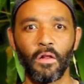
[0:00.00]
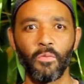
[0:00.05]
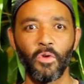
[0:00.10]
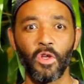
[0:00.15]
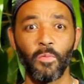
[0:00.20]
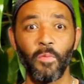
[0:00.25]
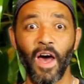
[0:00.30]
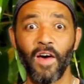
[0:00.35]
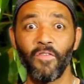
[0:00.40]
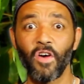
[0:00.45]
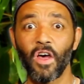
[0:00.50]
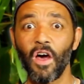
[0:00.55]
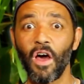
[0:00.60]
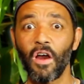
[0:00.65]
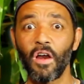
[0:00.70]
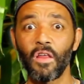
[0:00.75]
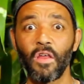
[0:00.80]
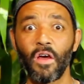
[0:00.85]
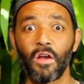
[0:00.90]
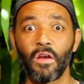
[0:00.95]
You might have a
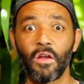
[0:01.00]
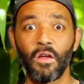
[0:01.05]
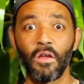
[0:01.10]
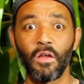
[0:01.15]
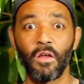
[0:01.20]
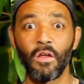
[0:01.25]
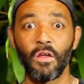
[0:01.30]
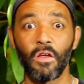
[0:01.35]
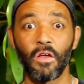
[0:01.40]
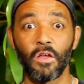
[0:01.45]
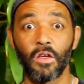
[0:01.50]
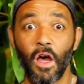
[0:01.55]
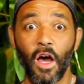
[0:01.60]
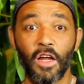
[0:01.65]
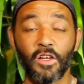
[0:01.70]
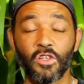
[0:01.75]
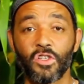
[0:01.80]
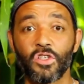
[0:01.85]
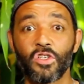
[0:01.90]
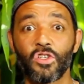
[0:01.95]
colour that
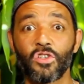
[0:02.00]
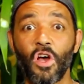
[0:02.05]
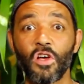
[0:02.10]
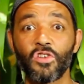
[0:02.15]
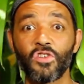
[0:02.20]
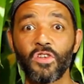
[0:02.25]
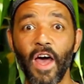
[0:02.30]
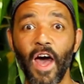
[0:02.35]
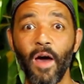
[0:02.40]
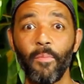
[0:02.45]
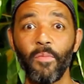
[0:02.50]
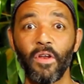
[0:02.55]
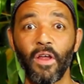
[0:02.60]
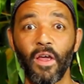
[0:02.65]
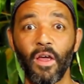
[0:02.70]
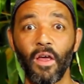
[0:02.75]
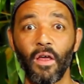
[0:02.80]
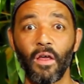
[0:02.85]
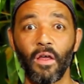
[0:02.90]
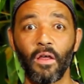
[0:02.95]
kind of just starts to happen
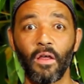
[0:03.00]
here.